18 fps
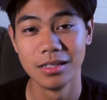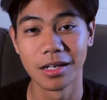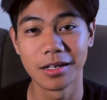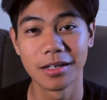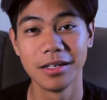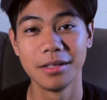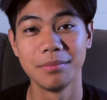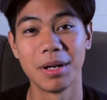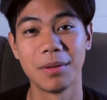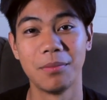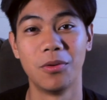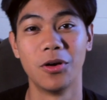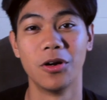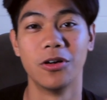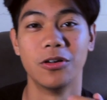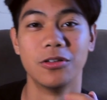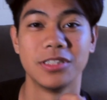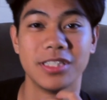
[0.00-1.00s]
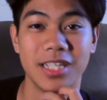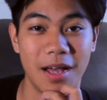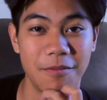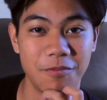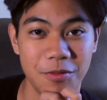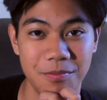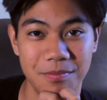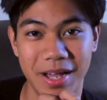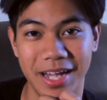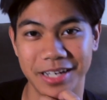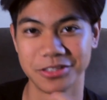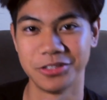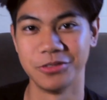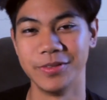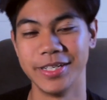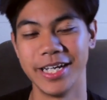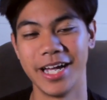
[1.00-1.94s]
Luckily, my bro slapped him back to